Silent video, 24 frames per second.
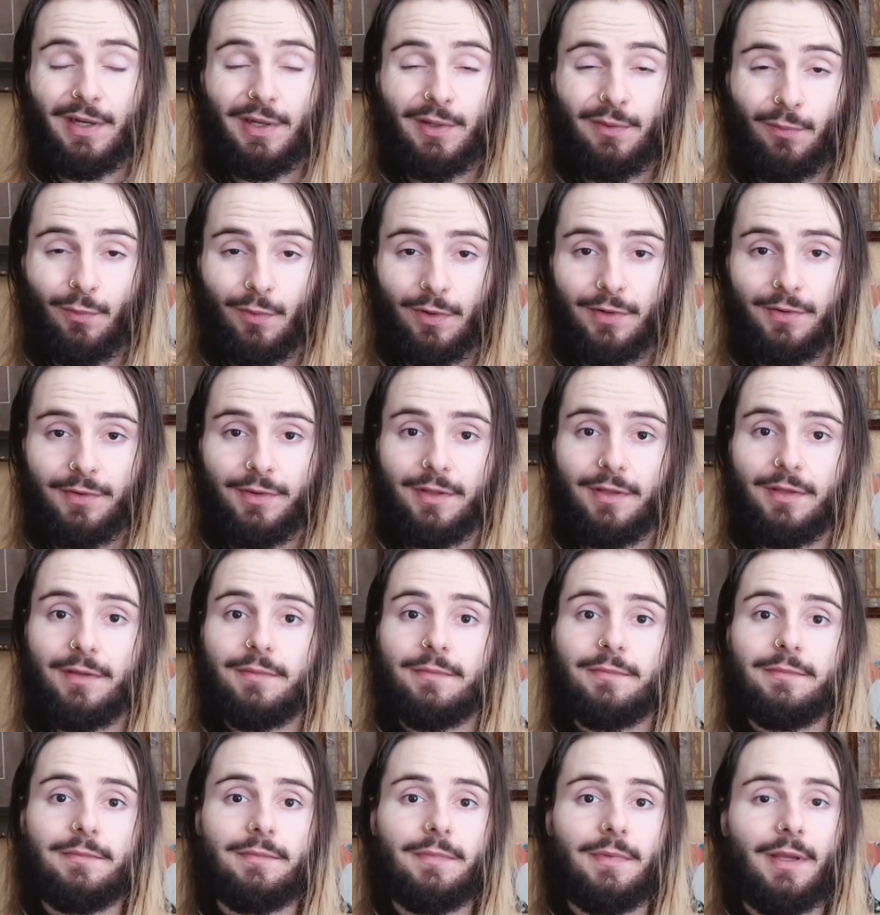unworthy
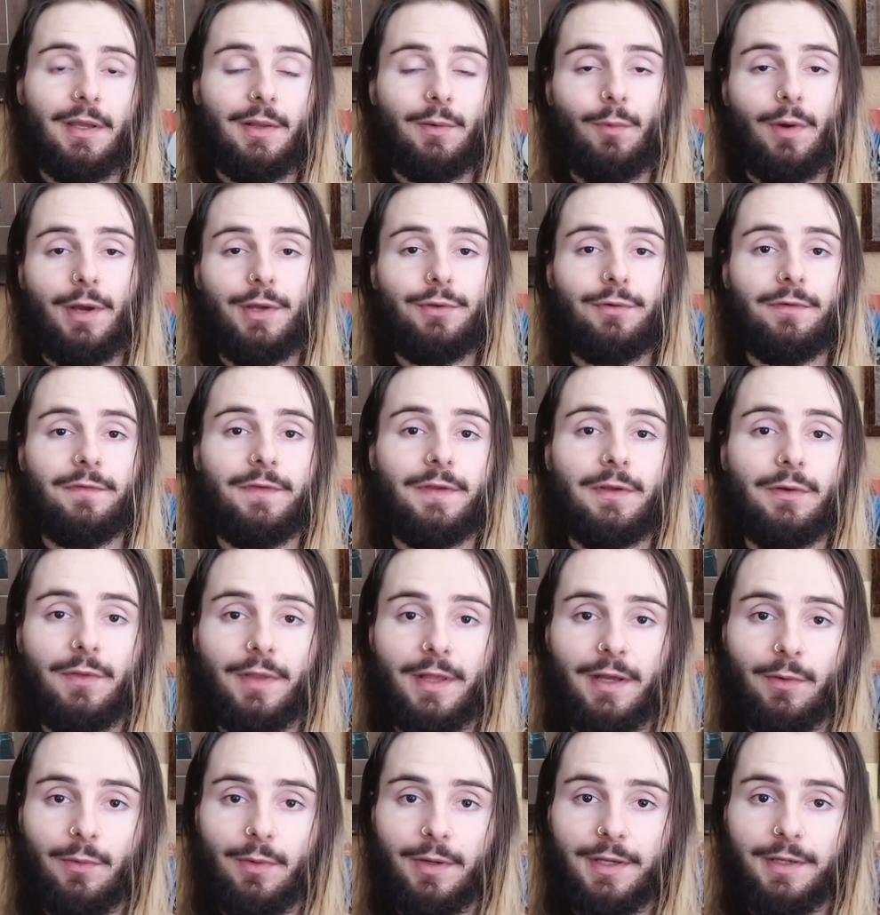and why you feel
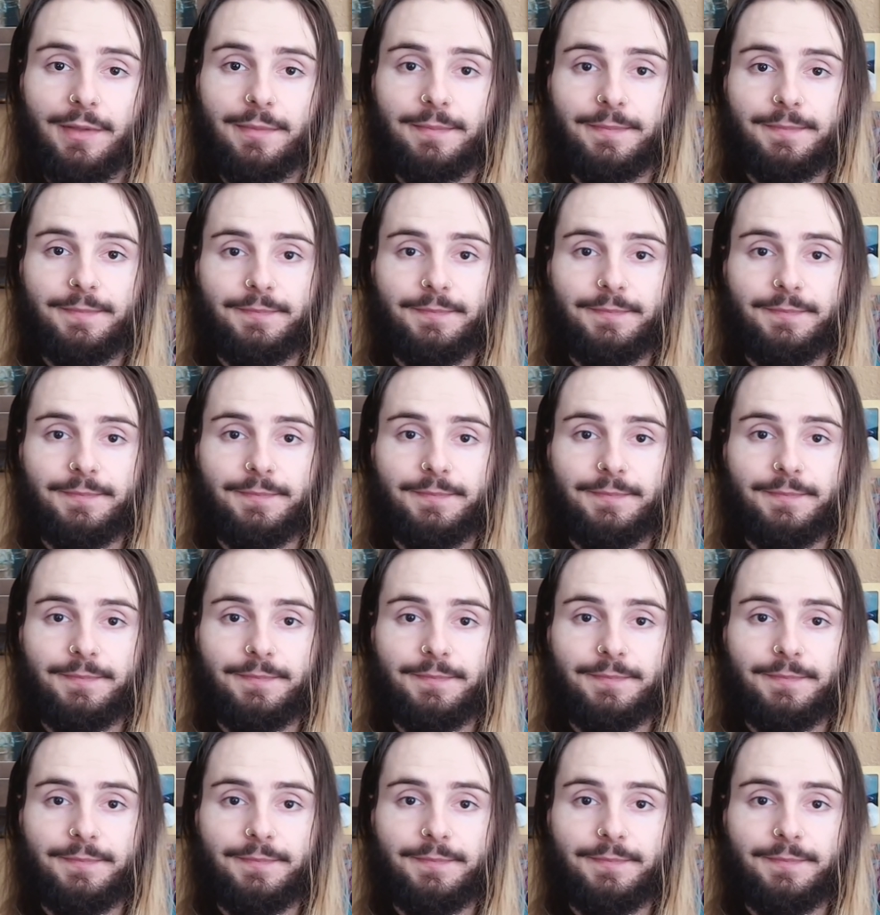that way.